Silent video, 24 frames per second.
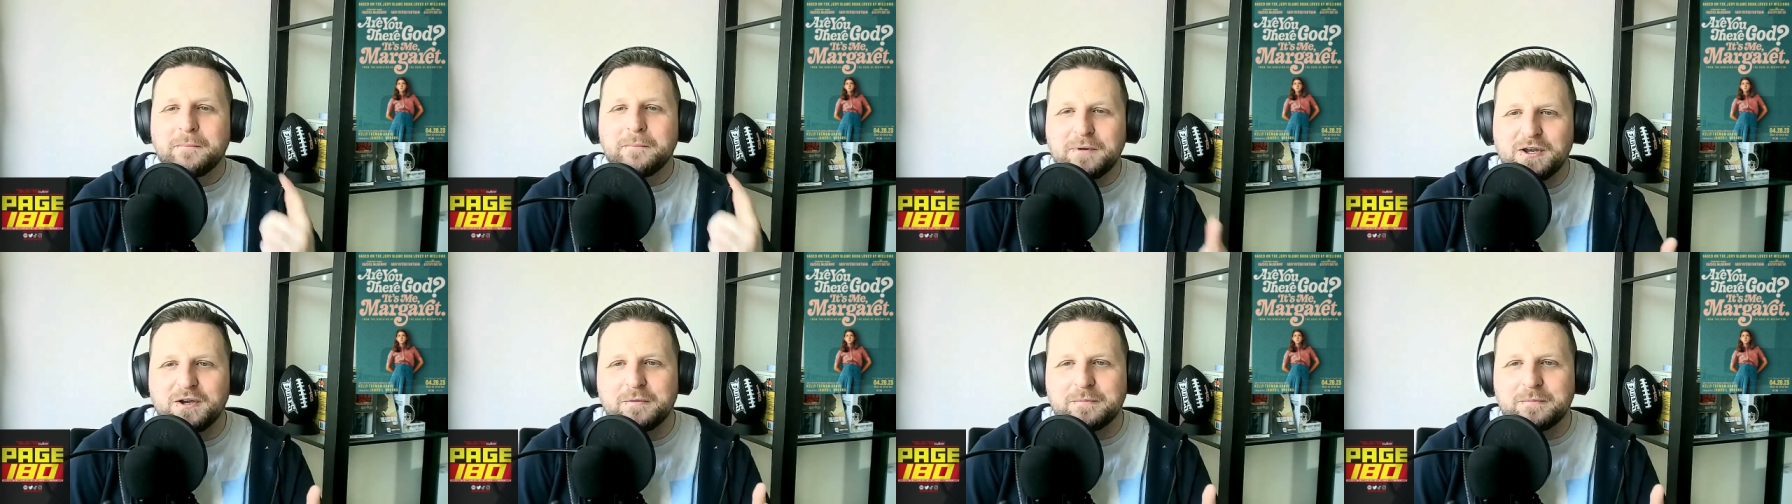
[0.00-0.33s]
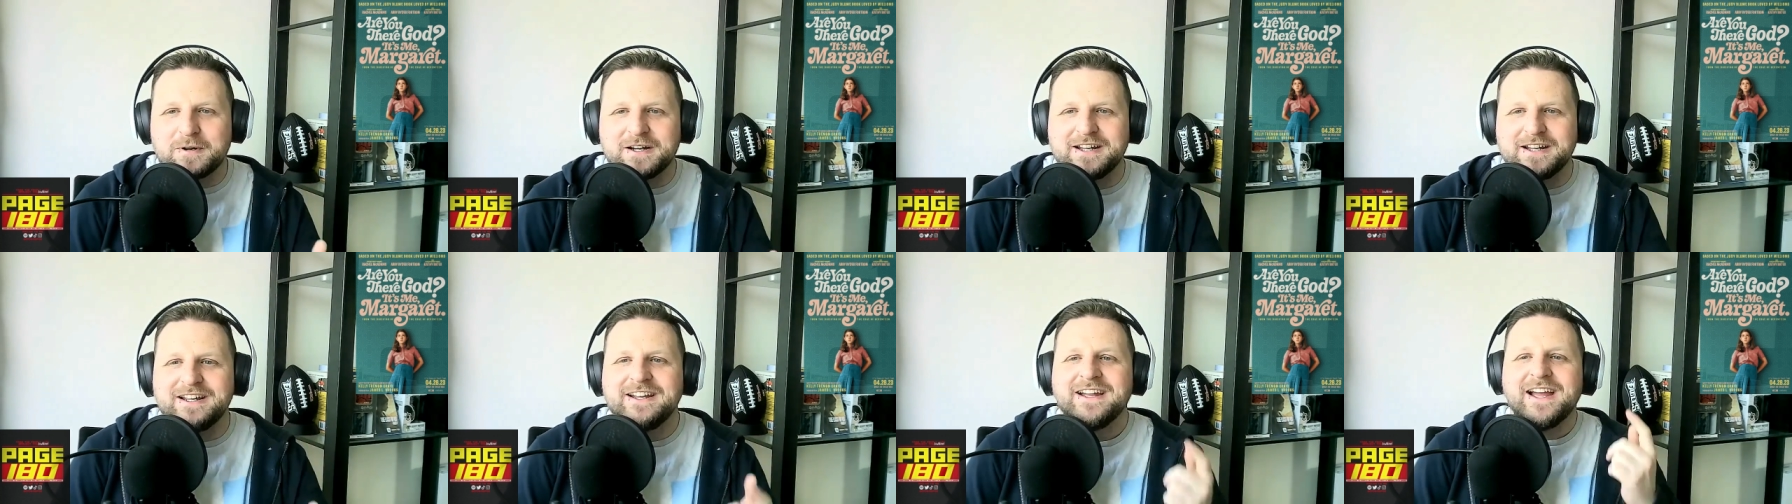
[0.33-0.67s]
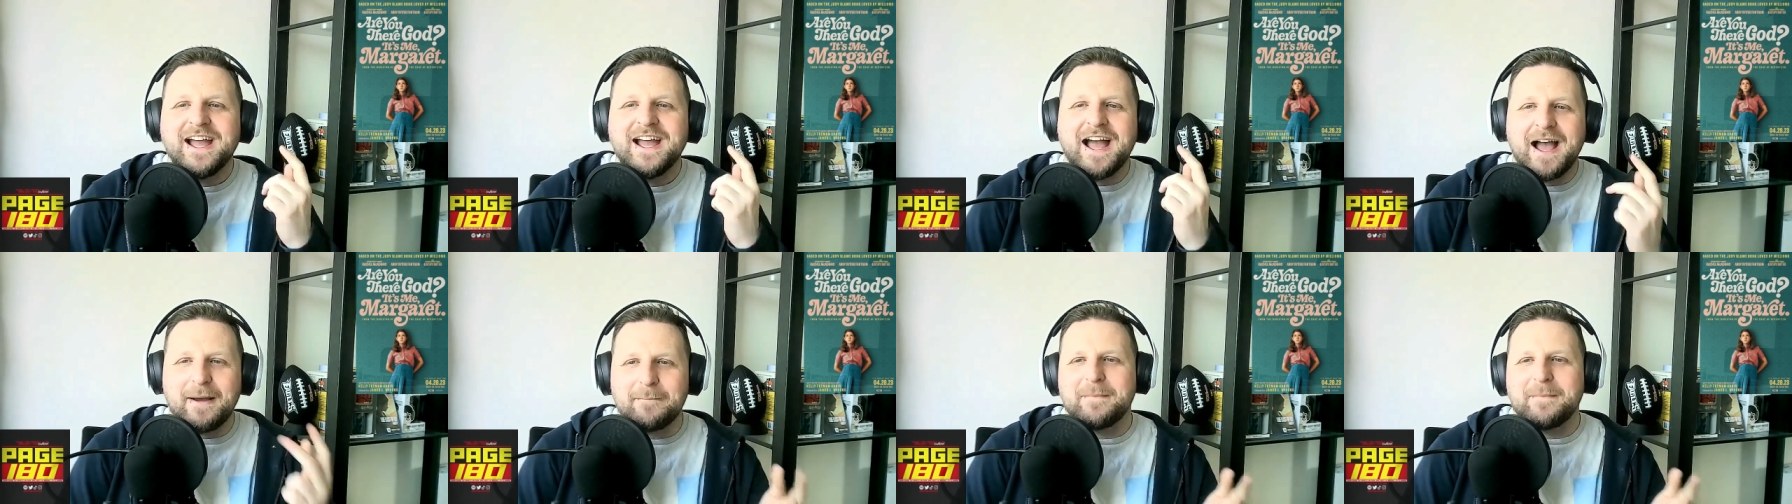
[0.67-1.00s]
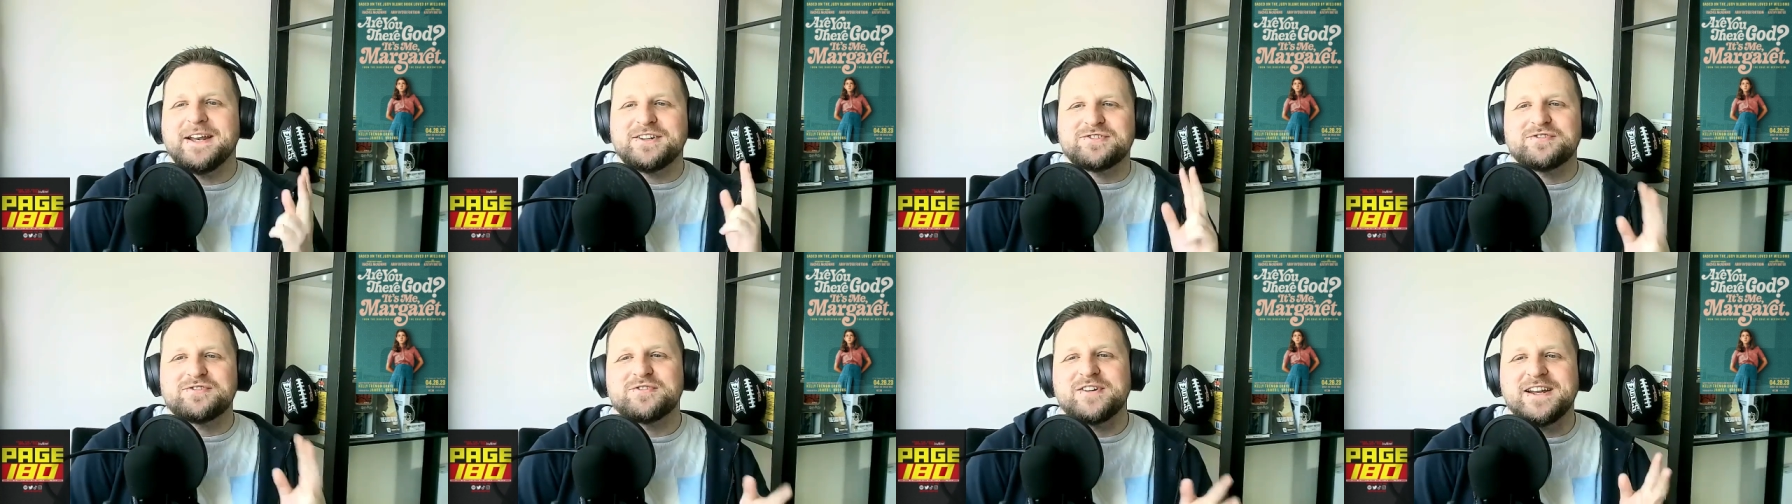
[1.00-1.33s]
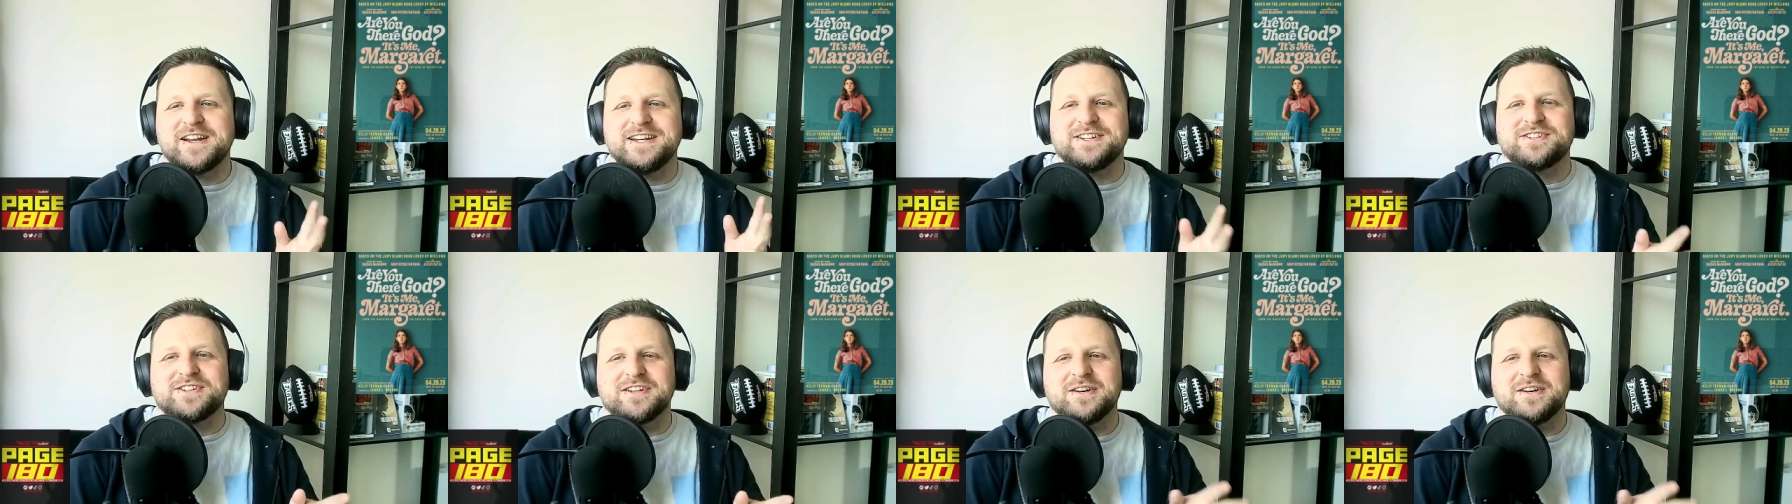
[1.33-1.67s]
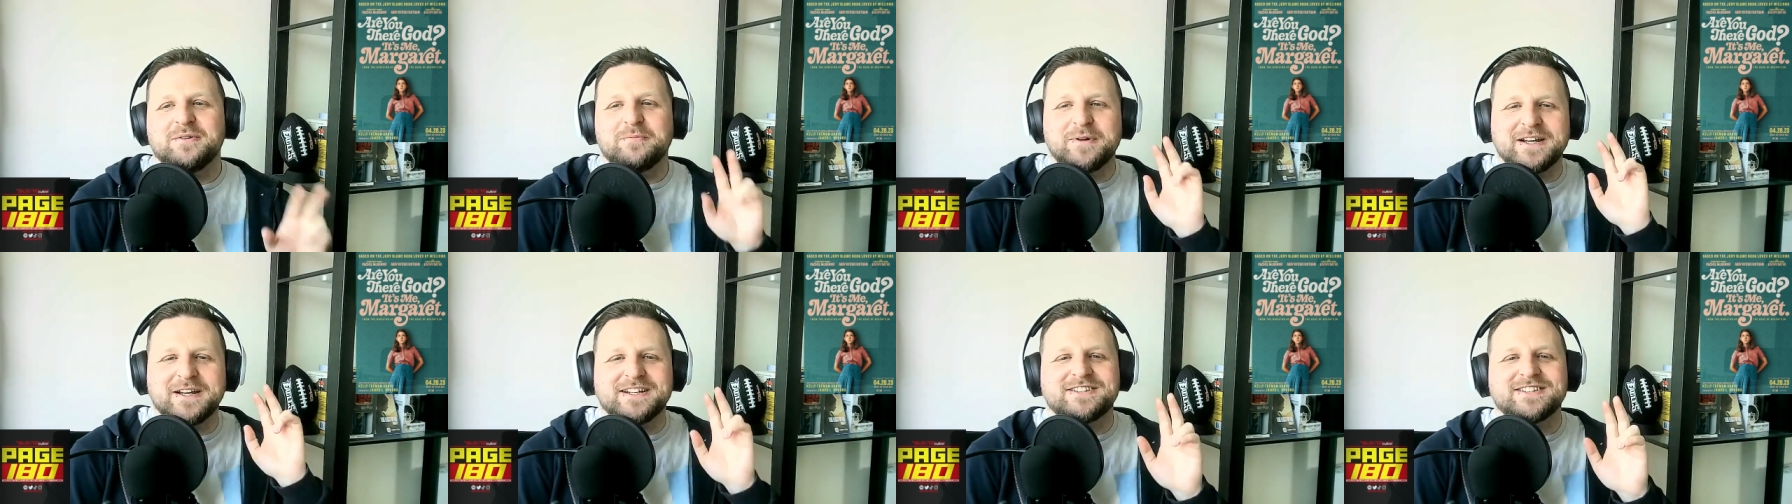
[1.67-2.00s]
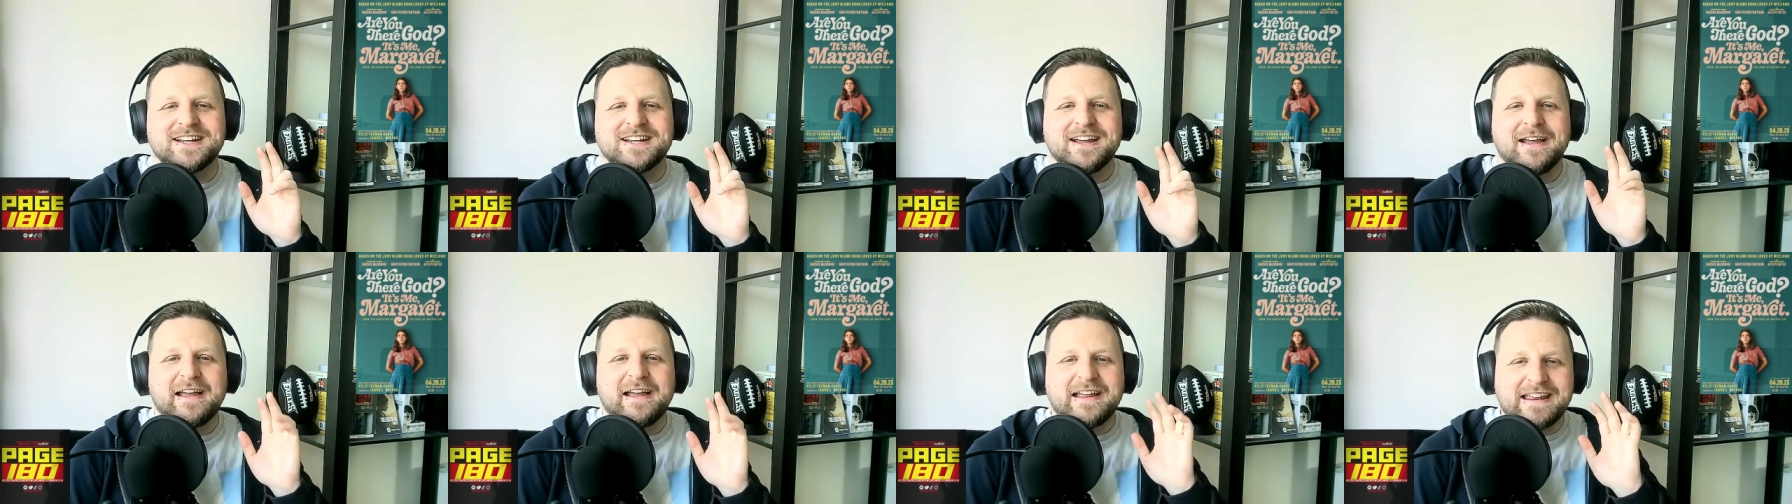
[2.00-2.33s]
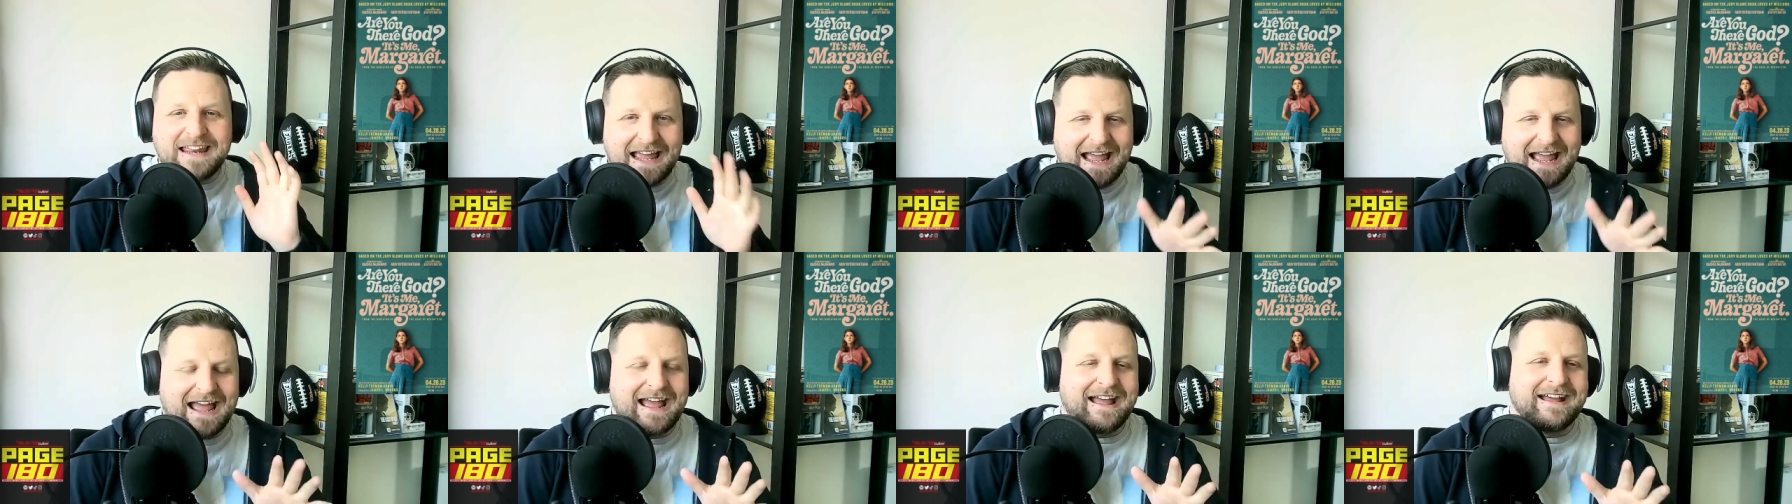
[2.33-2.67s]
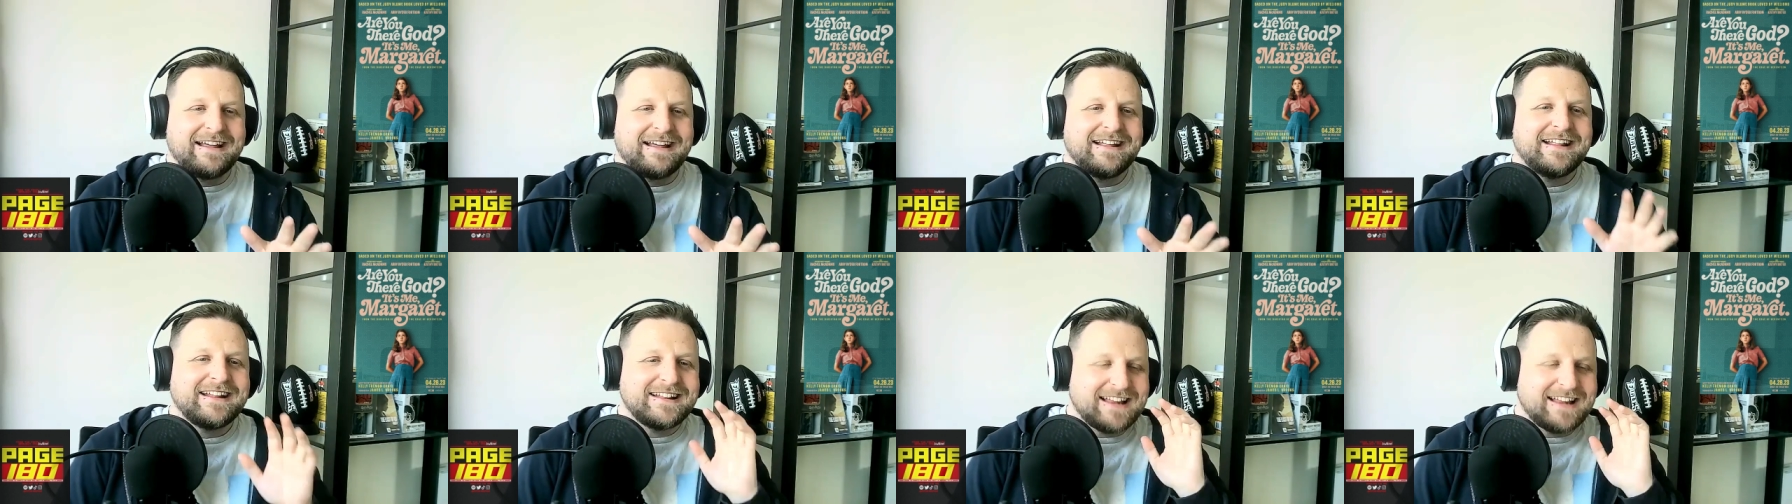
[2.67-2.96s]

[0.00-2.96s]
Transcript: puberty and menstruation, which, yeah.